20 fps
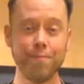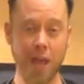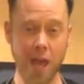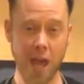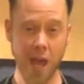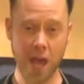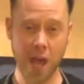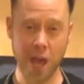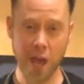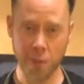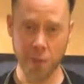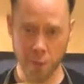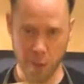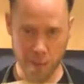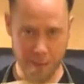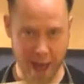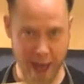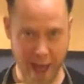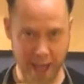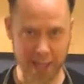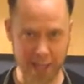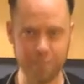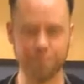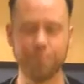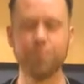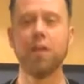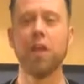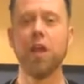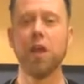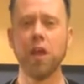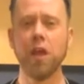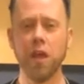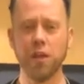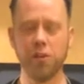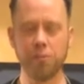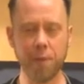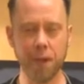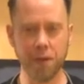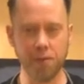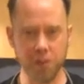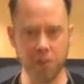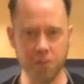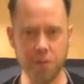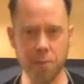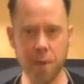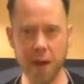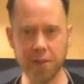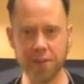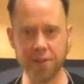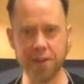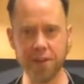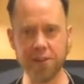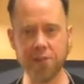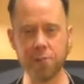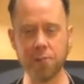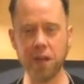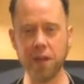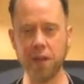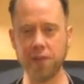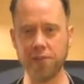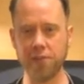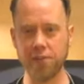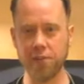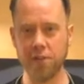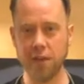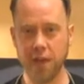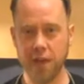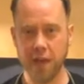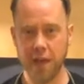And we're back. It's been just about 6 minutes,